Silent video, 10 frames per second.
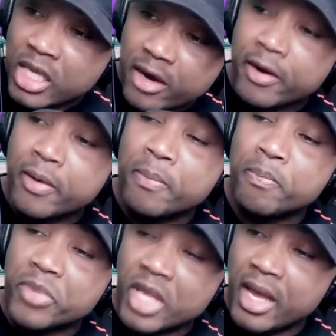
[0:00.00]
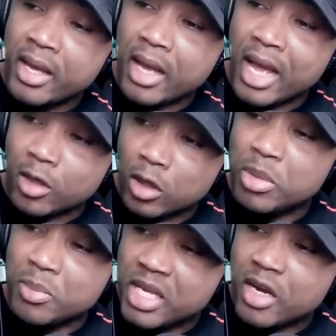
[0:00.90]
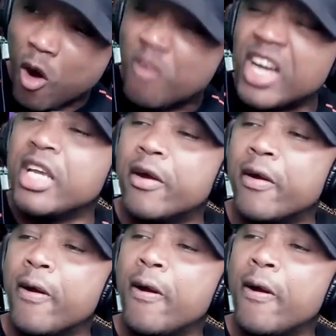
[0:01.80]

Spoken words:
ear. Yeah. I cut people ear over here.